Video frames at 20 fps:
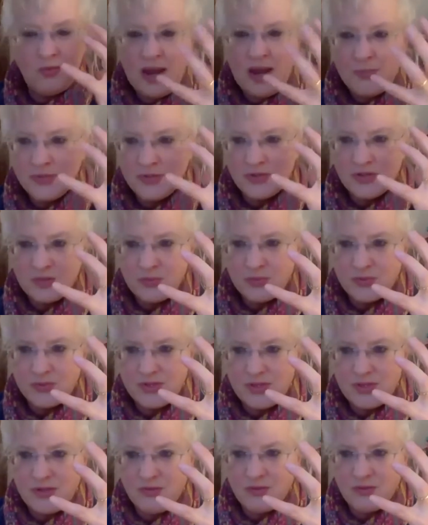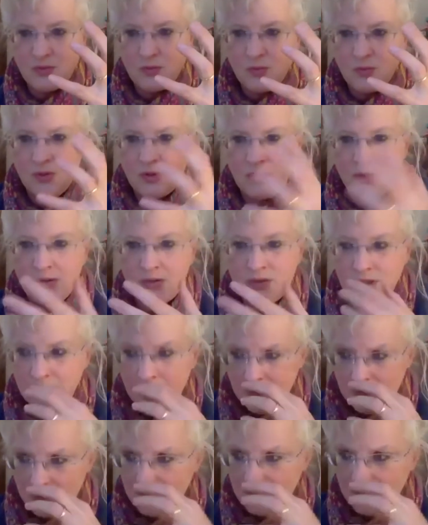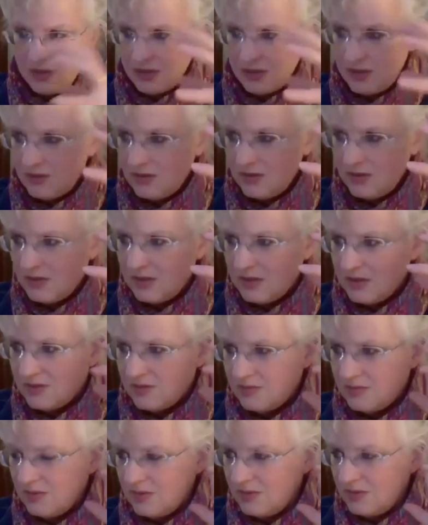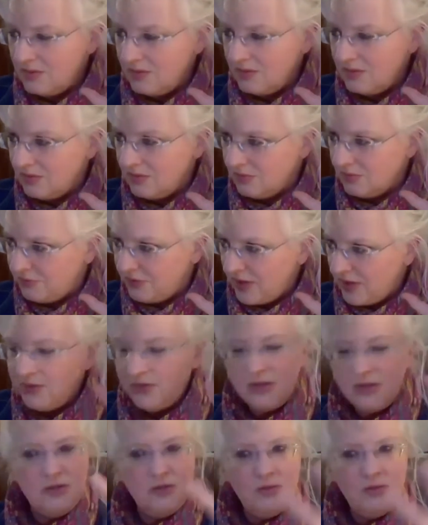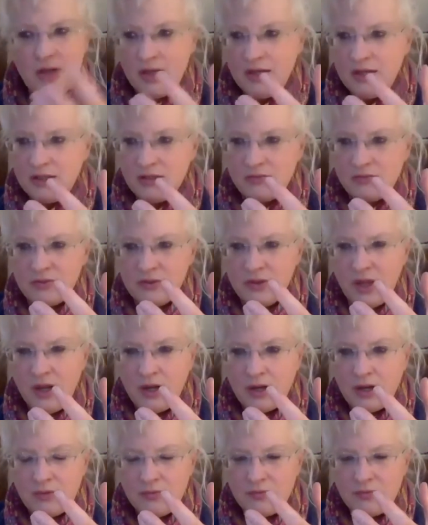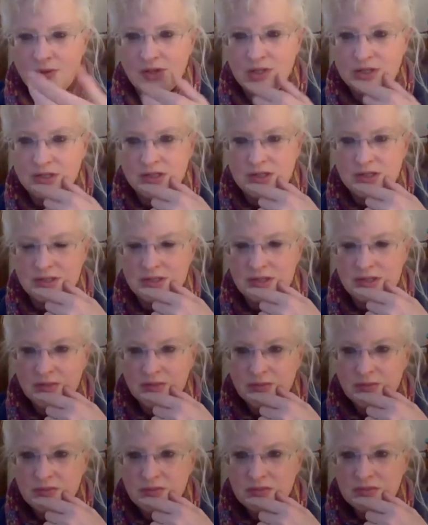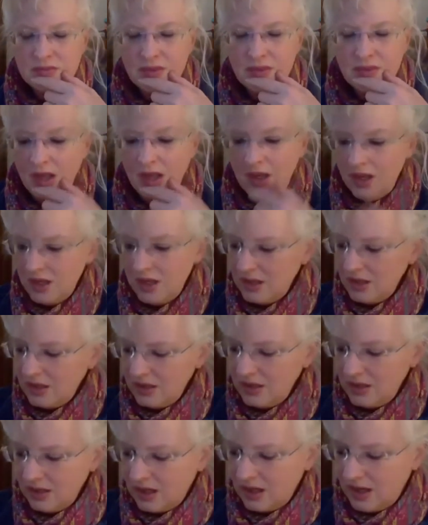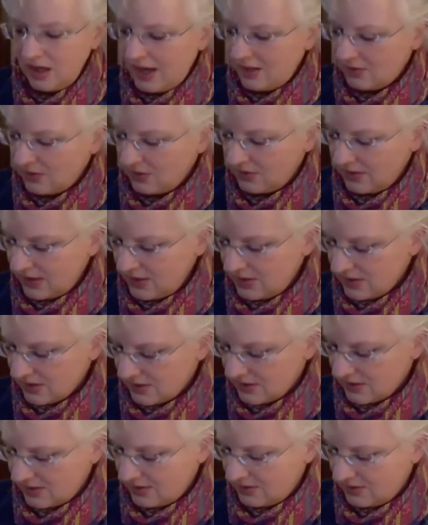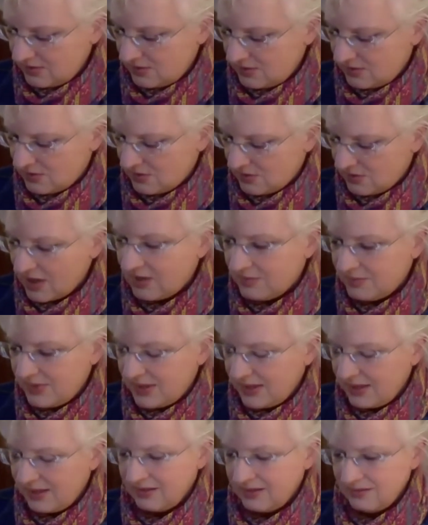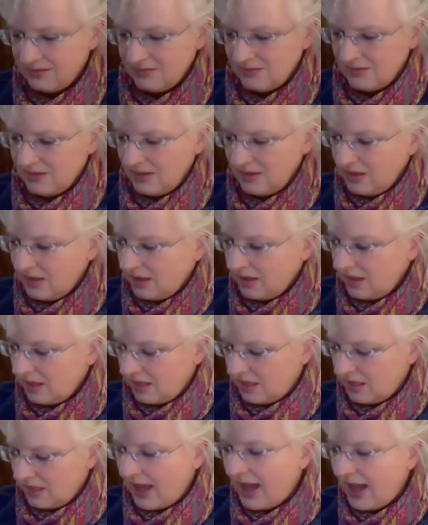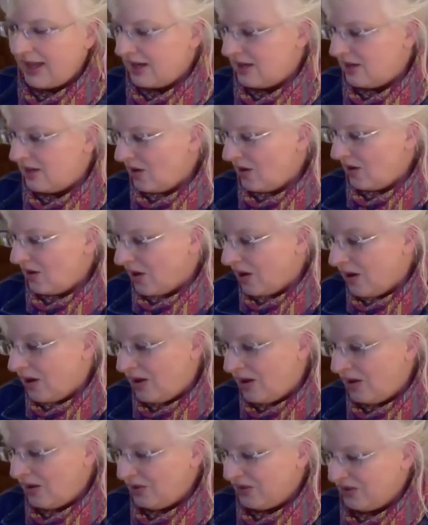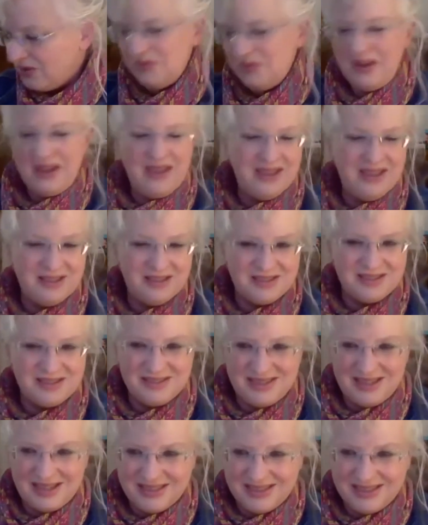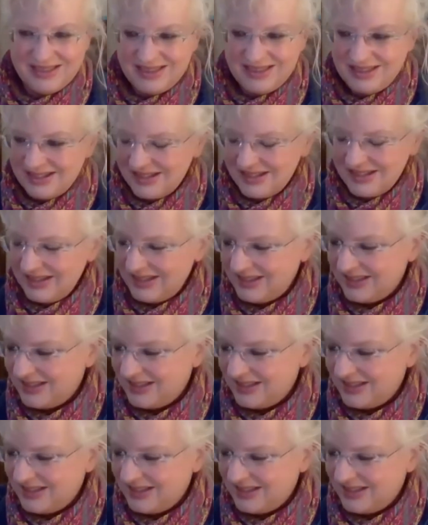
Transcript: raptors perceive the world, she's she's found a new kind of love, which is, I don't know, that just struck me. That in all the ways that the